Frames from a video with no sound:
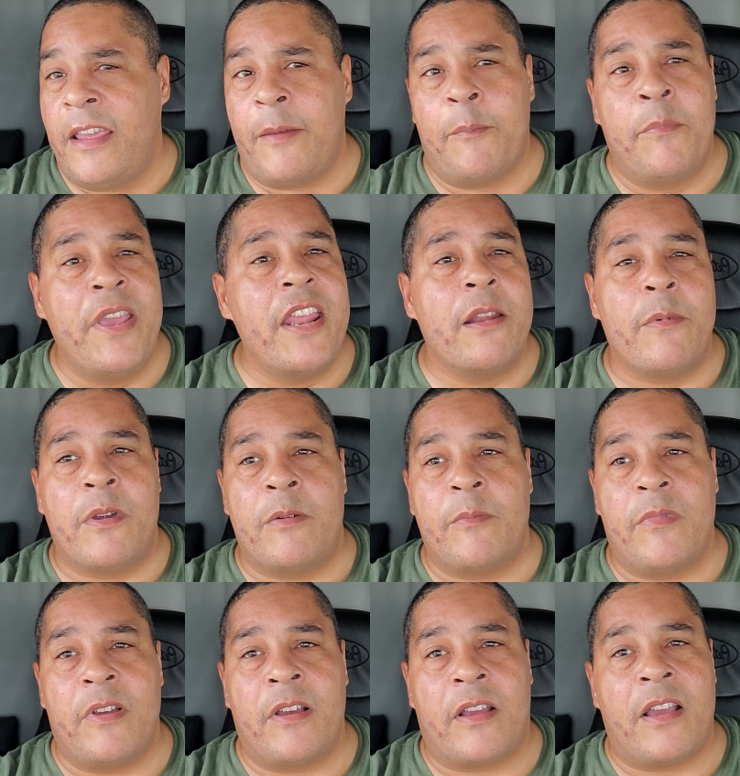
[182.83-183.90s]
at
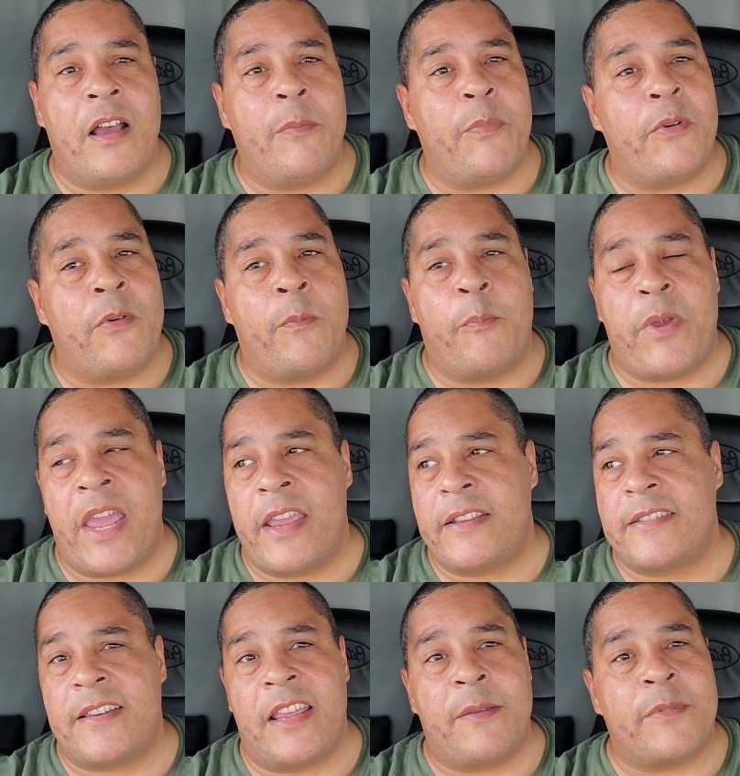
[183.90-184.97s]
minimum, a couple
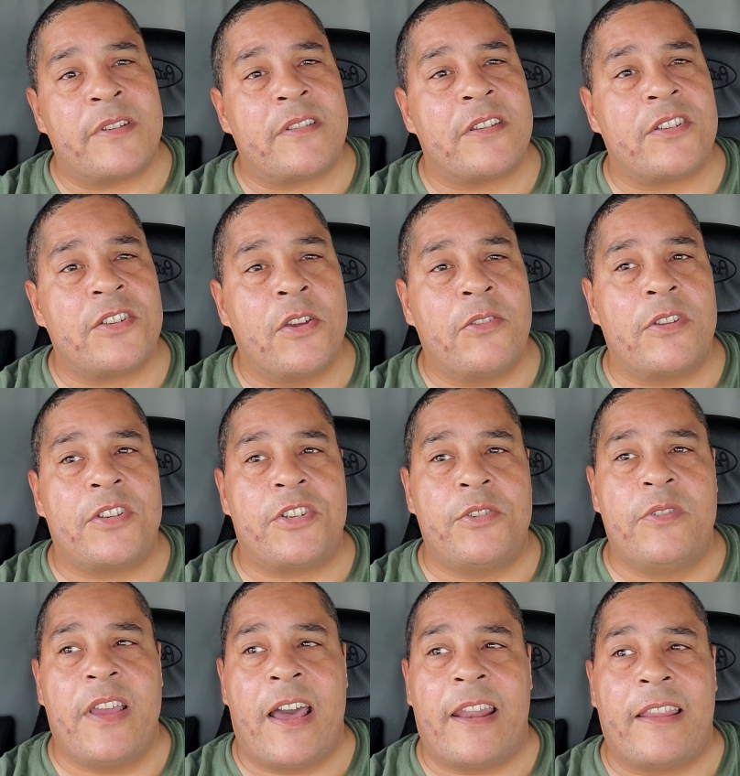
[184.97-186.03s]
bank statements to show that
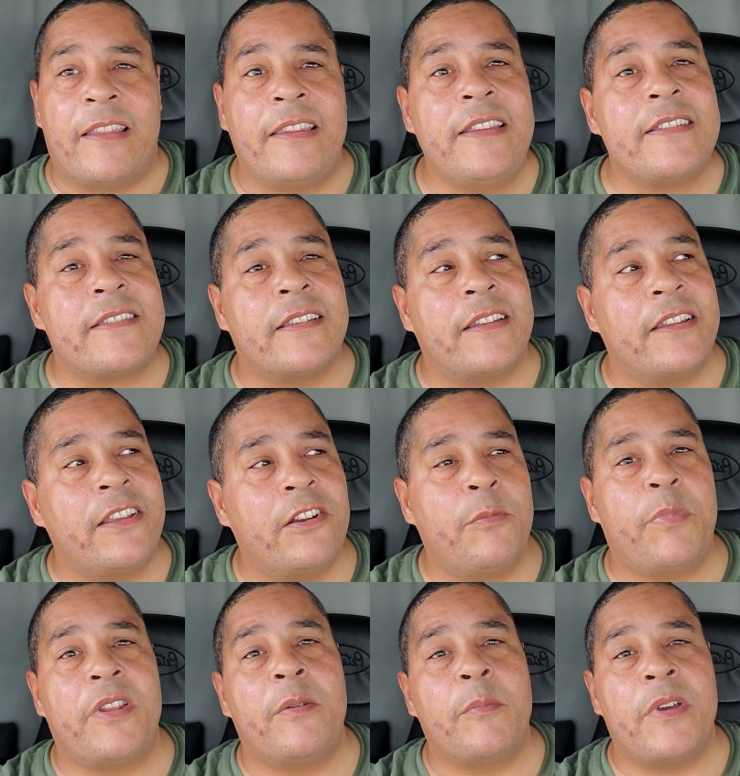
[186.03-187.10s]
you got at least a little
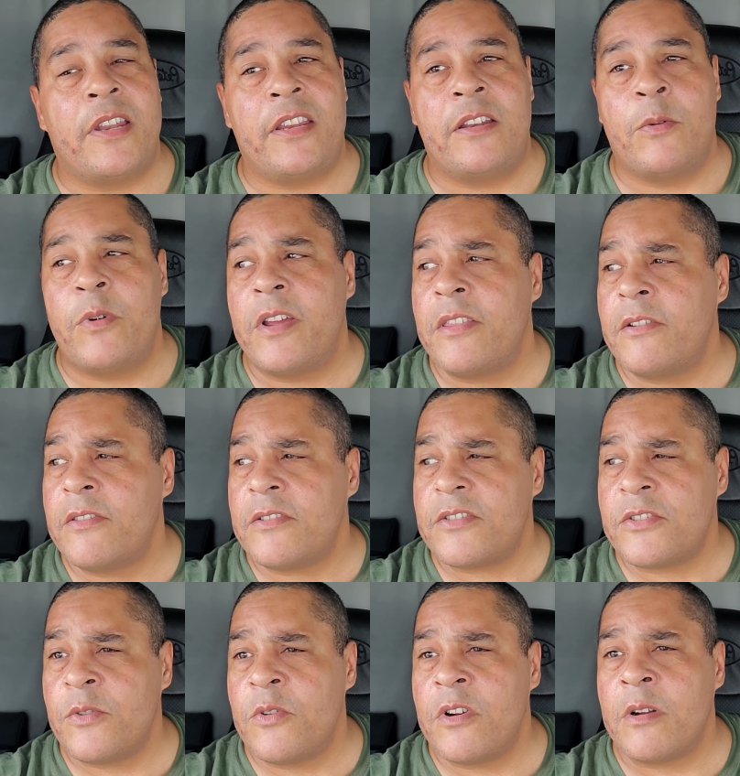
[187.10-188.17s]
bit of money to weather the
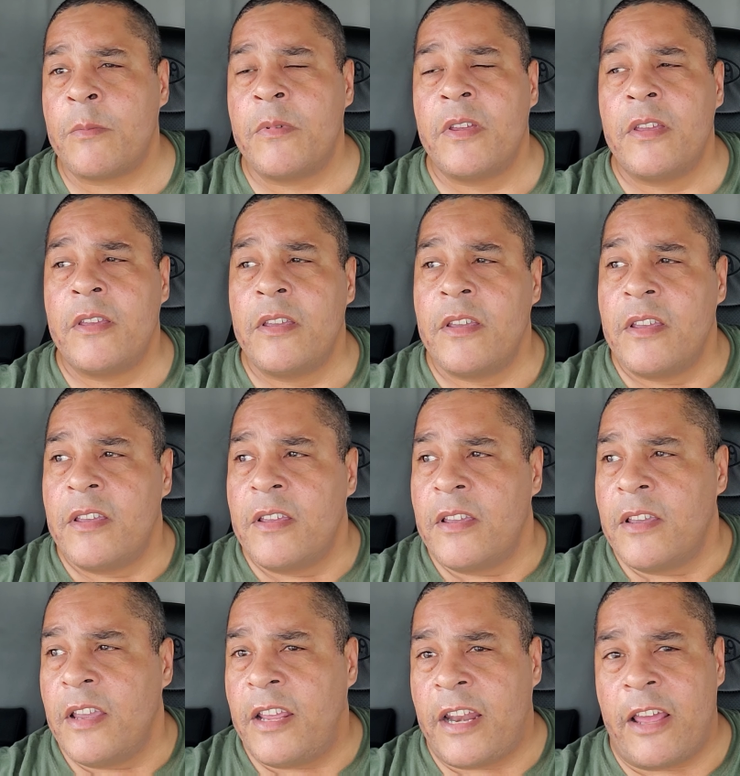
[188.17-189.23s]
storm.
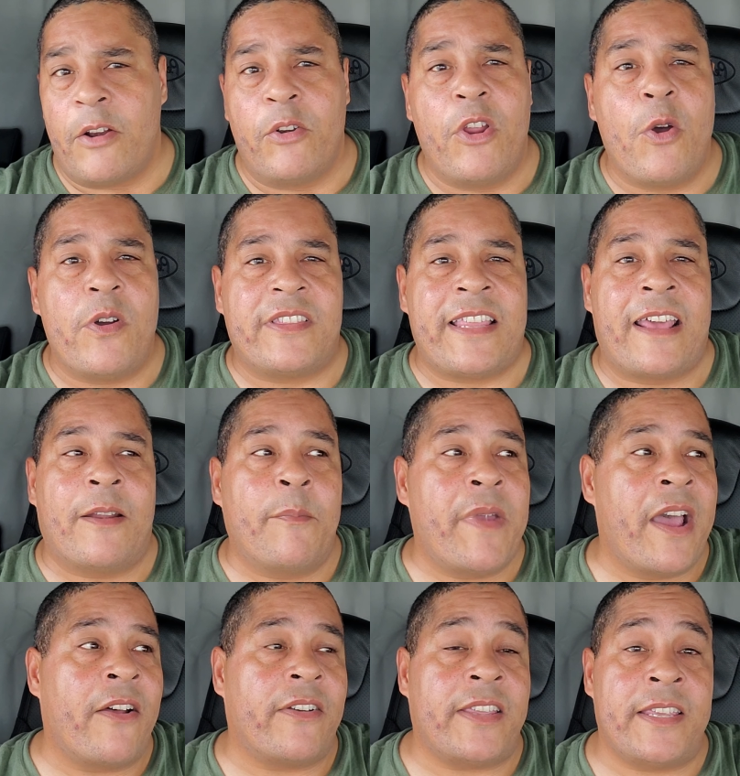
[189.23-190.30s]
And I don't know what that
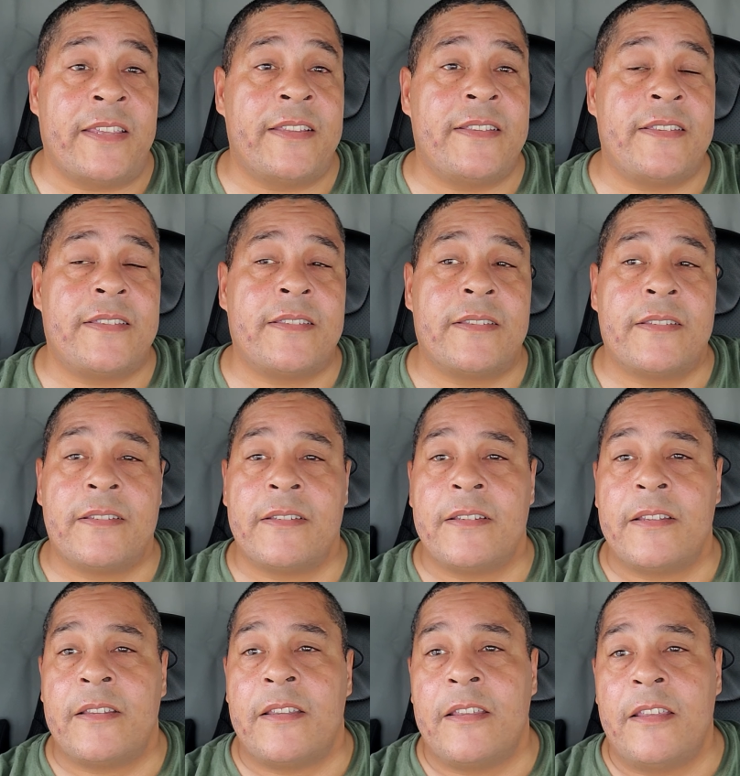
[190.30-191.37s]
amount is.
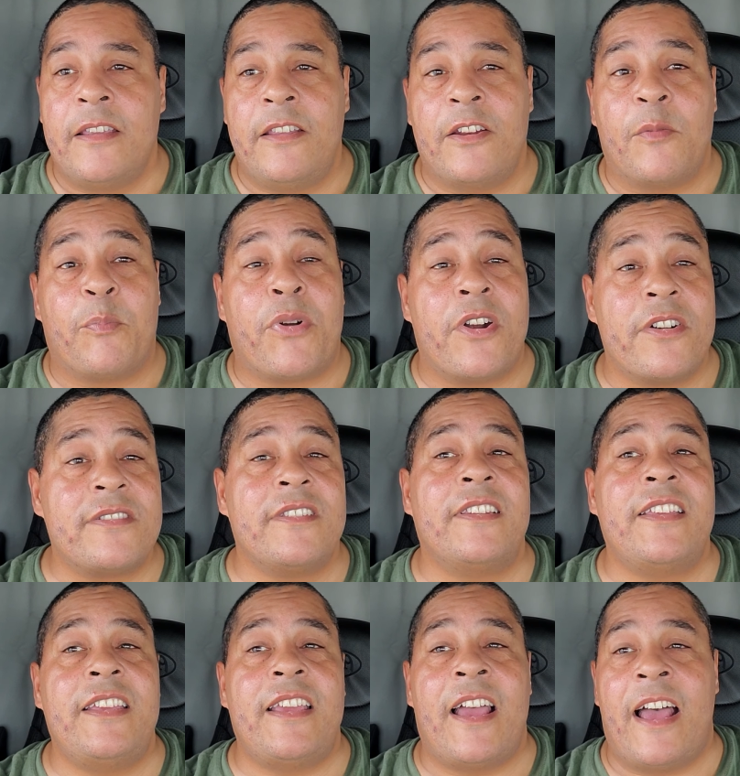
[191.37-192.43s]
You know,
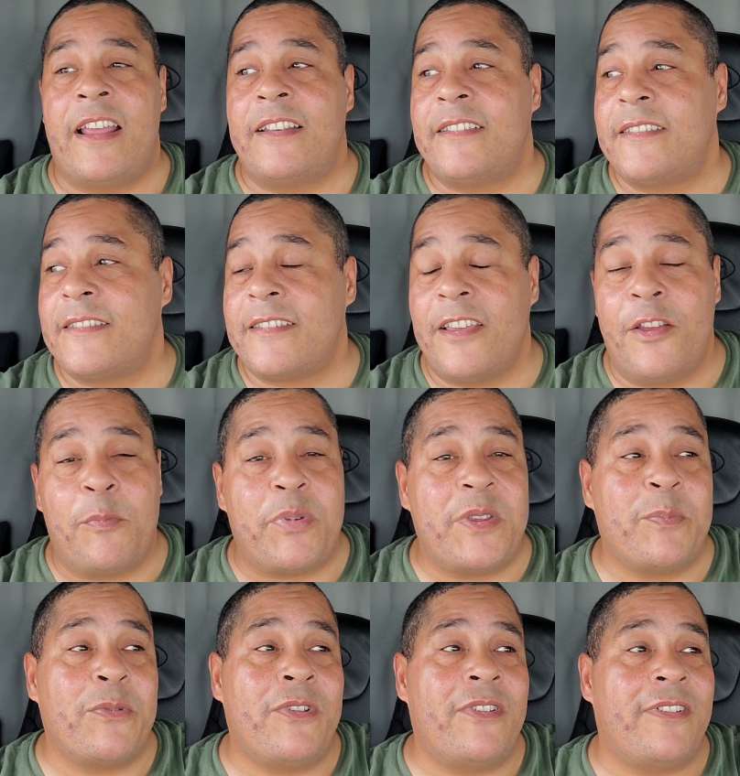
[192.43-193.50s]
personally, I tell
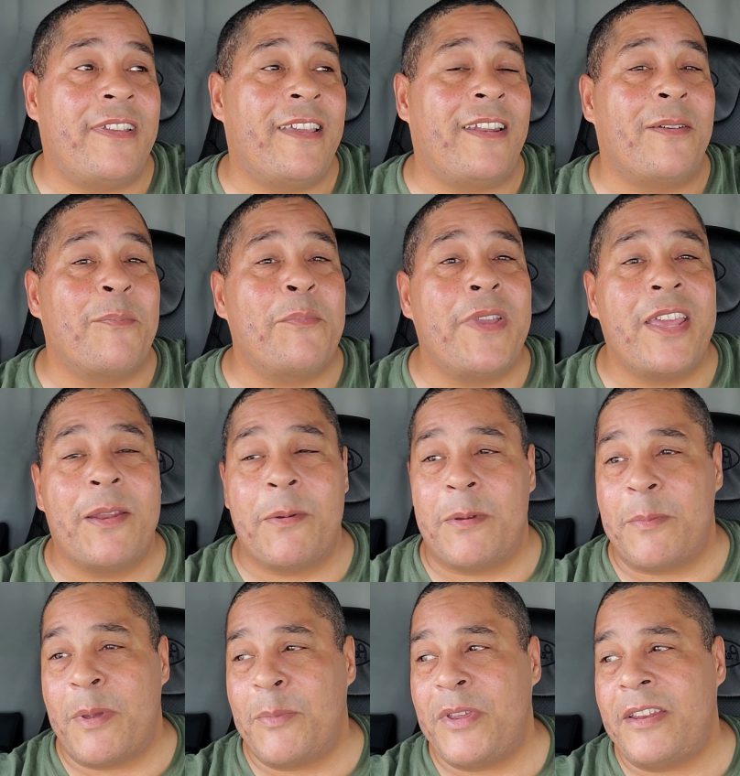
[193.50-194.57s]
people at a
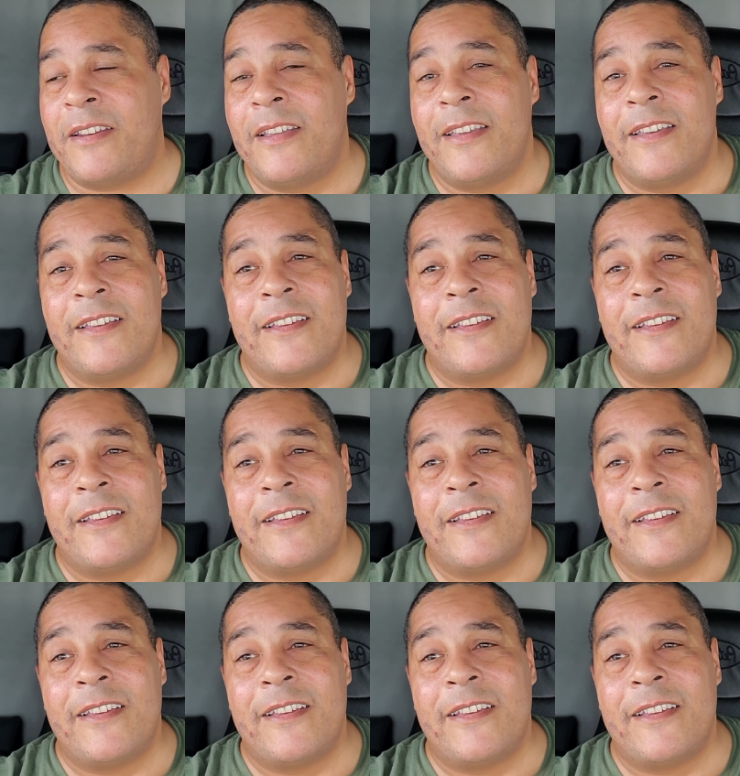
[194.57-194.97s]
minimum, I mean,